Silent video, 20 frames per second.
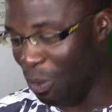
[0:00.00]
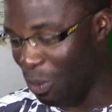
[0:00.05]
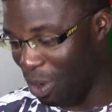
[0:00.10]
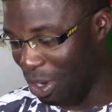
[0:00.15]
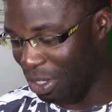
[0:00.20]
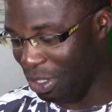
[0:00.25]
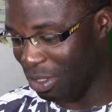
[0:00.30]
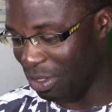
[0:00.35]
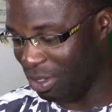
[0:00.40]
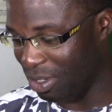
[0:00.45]

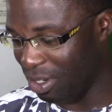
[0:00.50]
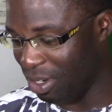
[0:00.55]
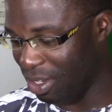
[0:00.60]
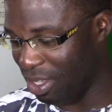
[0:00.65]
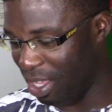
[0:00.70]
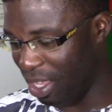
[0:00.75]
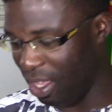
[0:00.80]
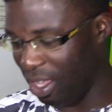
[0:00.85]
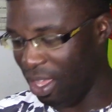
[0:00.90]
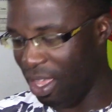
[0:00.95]
One good.
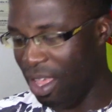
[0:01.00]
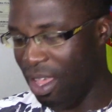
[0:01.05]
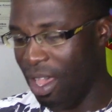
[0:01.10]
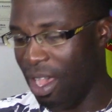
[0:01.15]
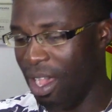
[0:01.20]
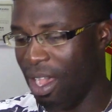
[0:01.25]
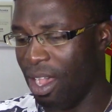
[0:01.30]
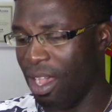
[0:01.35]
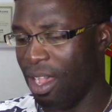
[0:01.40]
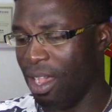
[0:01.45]
Okay.
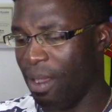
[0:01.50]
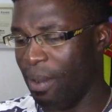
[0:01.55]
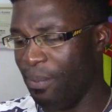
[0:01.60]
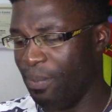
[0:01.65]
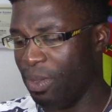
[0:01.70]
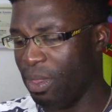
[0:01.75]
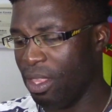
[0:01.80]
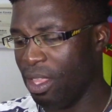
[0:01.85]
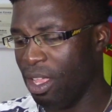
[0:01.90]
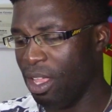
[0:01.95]

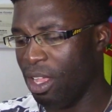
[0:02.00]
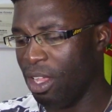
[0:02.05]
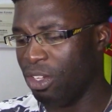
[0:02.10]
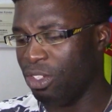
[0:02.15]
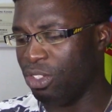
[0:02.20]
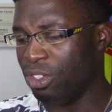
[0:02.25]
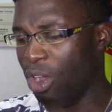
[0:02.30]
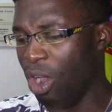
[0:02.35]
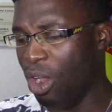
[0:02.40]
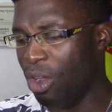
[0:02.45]

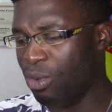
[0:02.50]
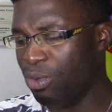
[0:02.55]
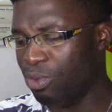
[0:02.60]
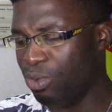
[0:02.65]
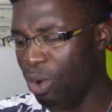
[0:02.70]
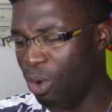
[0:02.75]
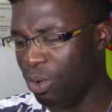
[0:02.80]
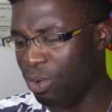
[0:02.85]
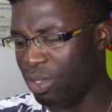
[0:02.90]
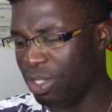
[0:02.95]
Dog
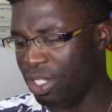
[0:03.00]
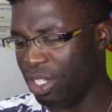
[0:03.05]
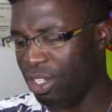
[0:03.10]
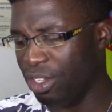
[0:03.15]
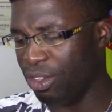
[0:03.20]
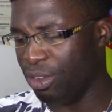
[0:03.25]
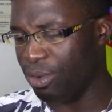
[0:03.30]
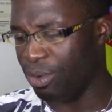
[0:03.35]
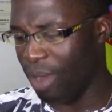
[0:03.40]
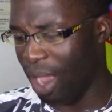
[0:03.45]
rolls
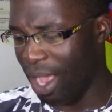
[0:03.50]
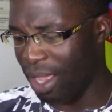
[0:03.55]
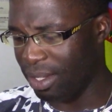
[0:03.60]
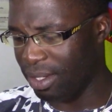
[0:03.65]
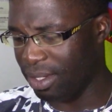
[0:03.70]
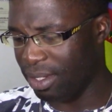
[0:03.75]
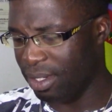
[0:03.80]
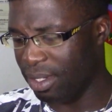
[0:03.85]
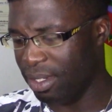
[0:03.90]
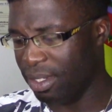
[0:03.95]
in
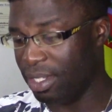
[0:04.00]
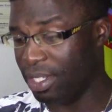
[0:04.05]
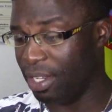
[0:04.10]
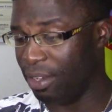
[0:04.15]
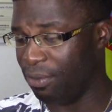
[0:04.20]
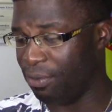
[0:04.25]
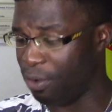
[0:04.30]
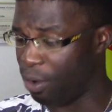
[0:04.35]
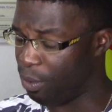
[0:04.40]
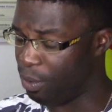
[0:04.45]
grass.
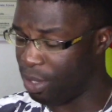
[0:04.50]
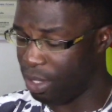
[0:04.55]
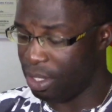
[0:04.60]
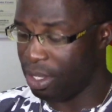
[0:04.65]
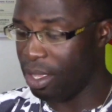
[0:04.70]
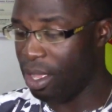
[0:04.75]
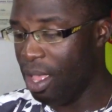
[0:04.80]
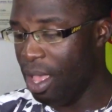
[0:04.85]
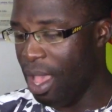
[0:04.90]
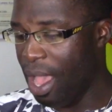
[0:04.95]
Safe for work.
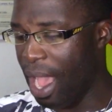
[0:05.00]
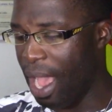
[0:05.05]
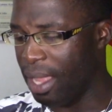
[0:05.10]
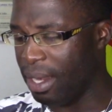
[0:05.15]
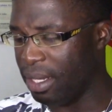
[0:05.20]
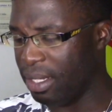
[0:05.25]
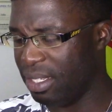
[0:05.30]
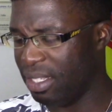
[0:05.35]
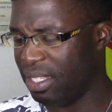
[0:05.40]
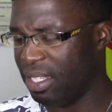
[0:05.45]

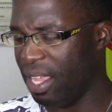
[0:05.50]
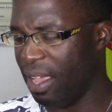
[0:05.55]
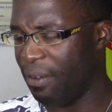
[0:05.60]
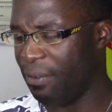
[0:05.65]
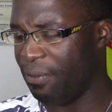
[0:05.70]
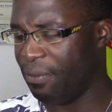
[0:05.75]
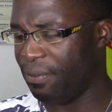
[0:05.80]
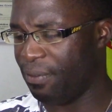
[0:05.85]
And Stefan